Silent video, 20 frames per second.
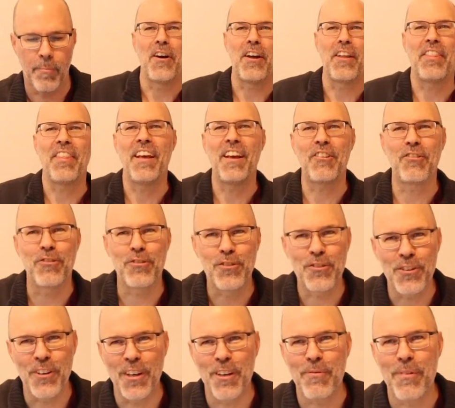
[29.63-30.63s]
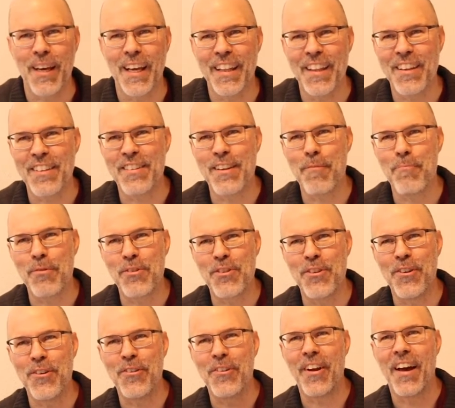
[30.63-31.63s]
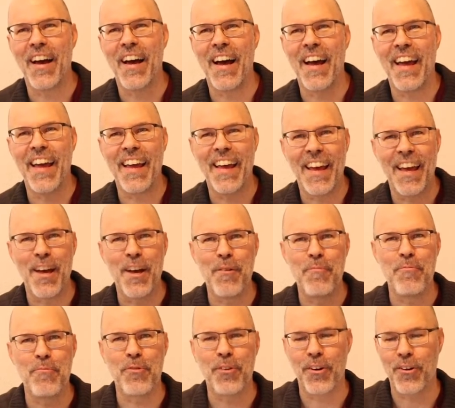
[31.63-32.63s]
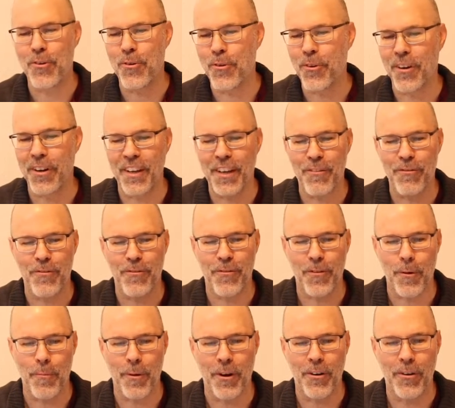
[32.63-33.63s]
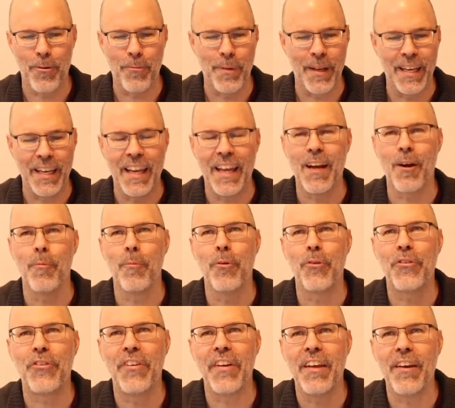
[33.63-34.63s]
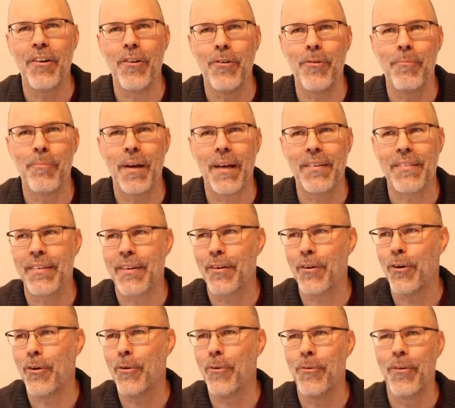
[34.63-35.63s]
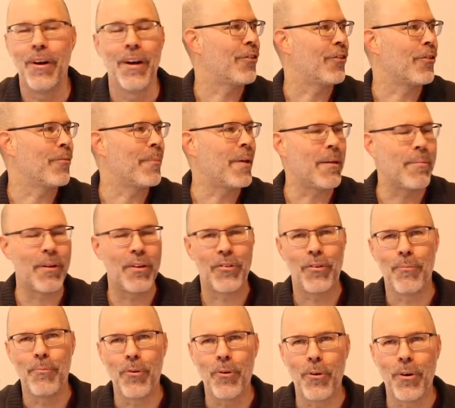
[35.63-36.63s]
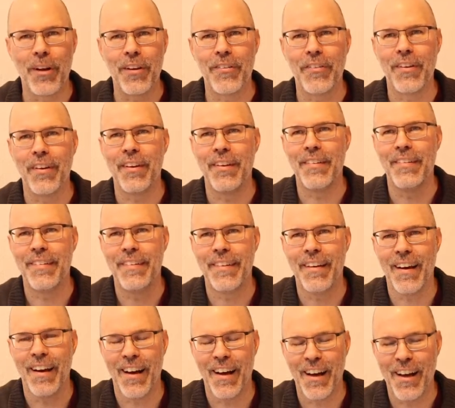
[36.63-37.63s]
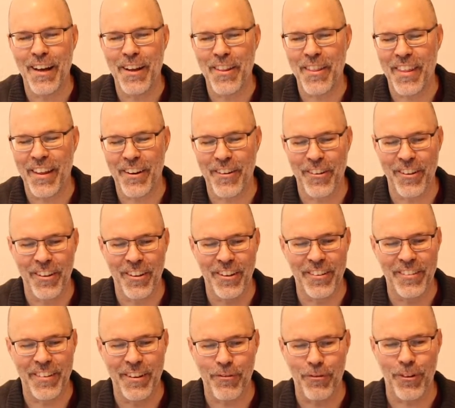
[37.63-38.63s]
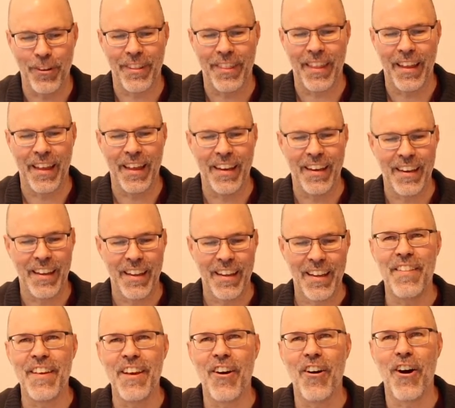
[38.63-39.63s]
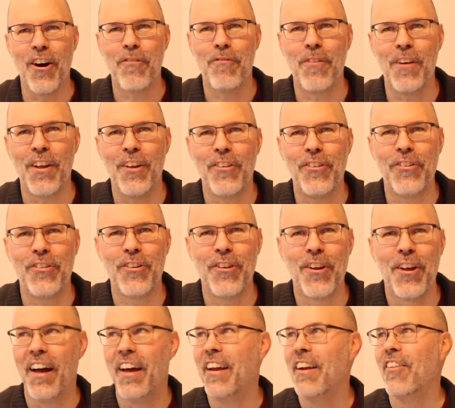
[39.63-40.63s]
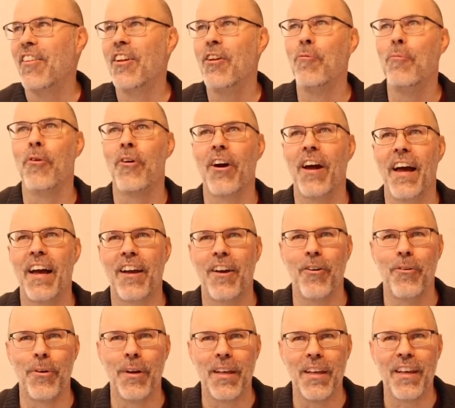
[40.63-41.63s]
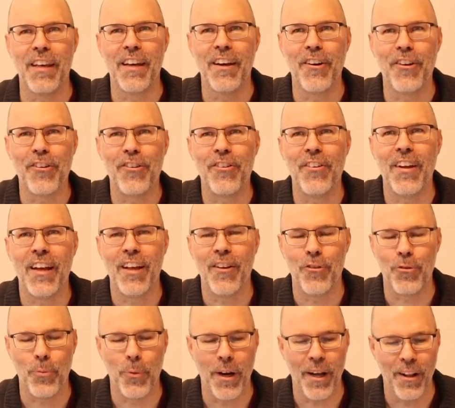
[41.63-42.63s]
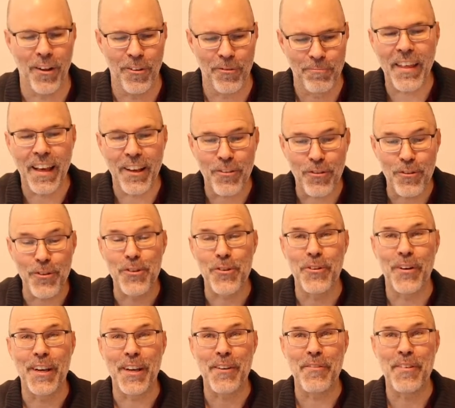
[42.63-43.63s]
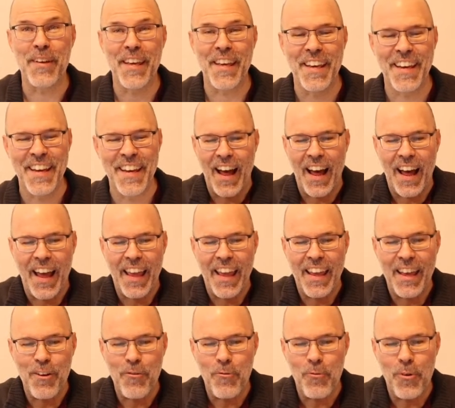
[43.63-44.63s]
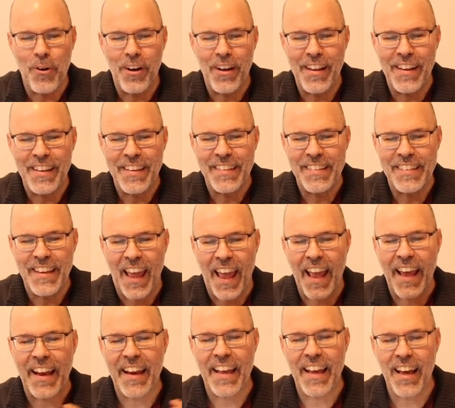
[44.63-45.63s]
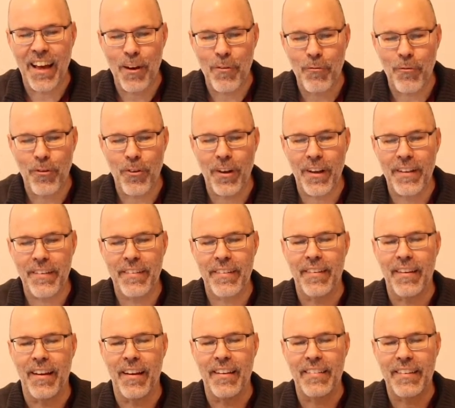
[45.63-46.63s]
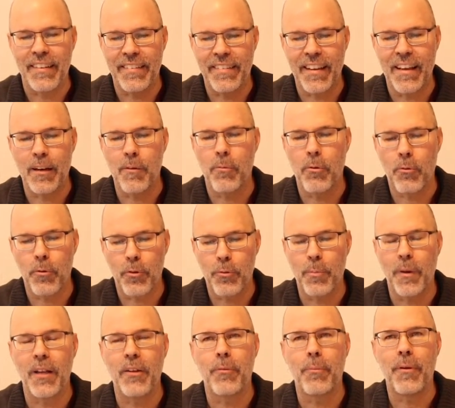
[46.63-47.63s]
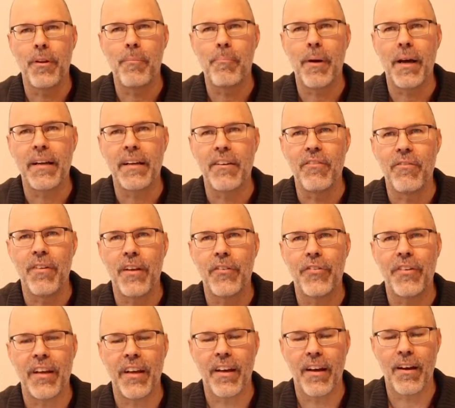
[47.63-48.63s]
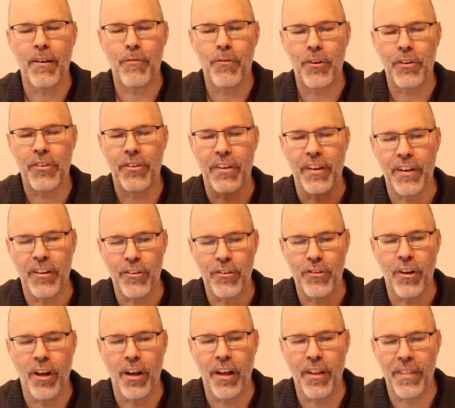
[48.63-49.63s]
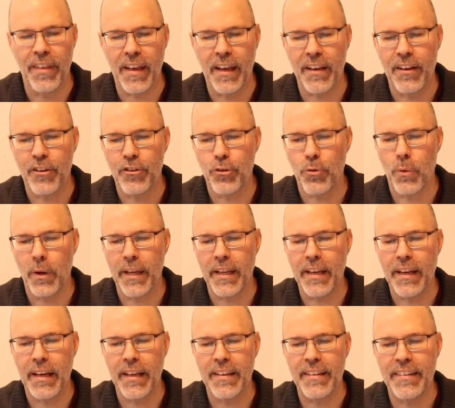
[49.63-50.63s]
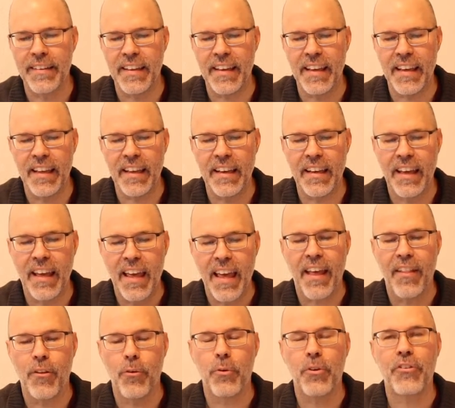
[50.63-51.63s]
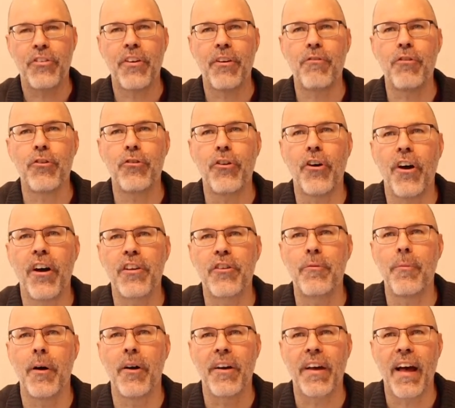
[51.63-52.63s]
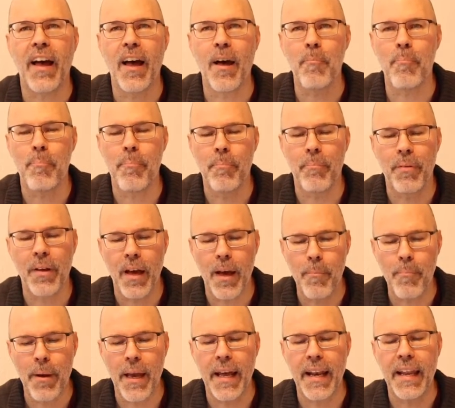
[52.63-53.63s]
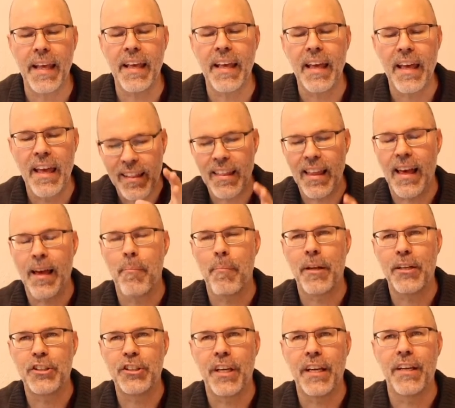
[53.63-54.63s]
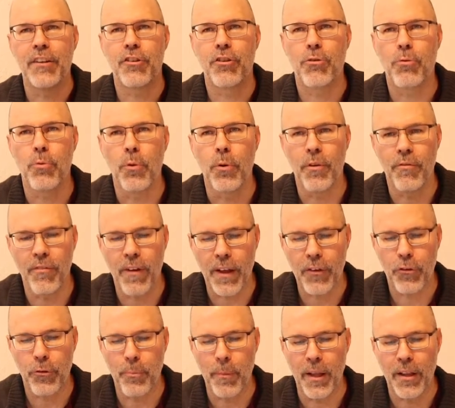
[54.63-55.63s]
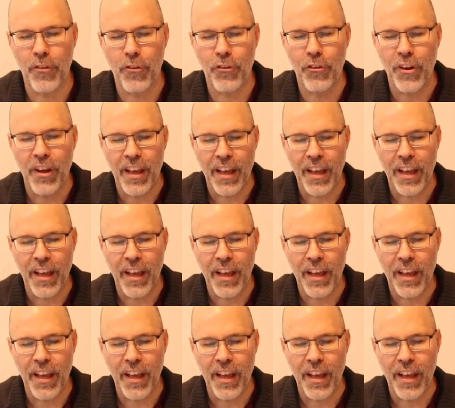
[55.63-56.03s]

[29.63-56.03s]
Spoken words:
All right, thanks for joining me on this episode. I am recording from our home in Hermosillo, Mexico, so there may be some noises that are a little different than in the office and a little more echoey here as well. Thanks for joining me. I was at a conference, Sustainable Responsible Impact Investing Conference in the end of 2019, and there were several talks about combating climate change through investments,